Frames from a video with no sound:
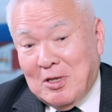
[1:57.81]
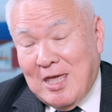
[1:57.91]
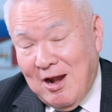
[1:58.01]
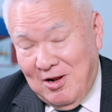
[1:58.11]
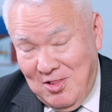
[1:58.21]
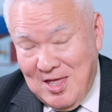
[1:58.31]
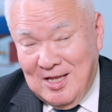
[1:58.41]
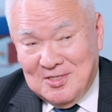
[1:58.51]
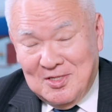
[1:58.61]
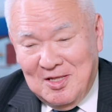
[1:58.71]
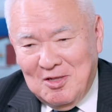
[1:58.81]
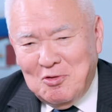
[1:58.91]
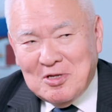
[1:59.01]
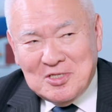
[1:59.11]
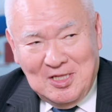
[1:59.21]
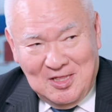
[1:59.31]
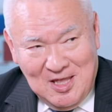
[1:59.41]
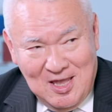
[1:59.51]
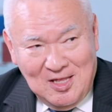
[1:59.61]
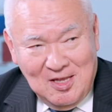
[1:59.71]
calculates the US
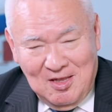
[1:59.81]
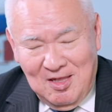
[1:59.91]
intent,